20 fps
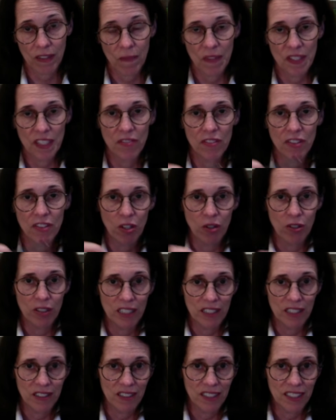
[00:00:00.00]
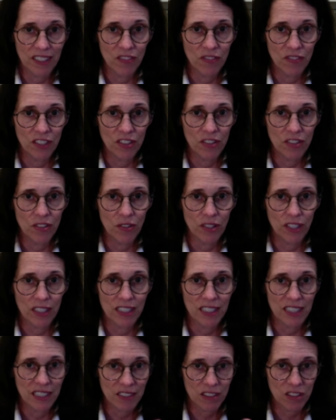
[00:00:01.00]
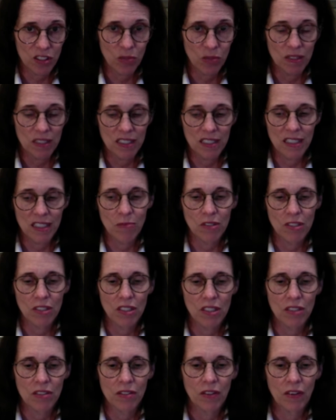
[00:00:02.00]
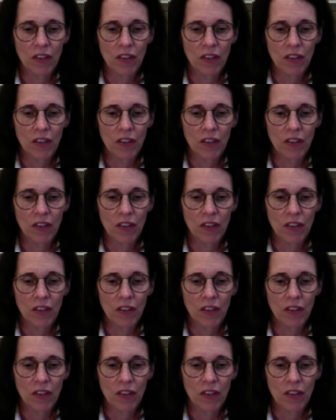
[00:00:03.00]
even though in vitro, in a test tube, it seems to.